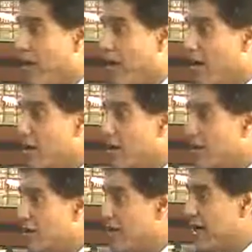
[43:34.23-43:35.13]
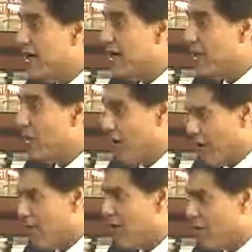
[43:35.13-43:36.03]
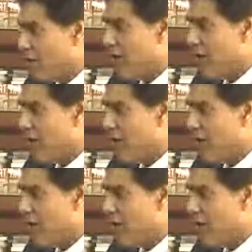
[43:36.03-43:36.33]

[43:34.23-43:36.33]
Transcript: you see rule, if you are going by rule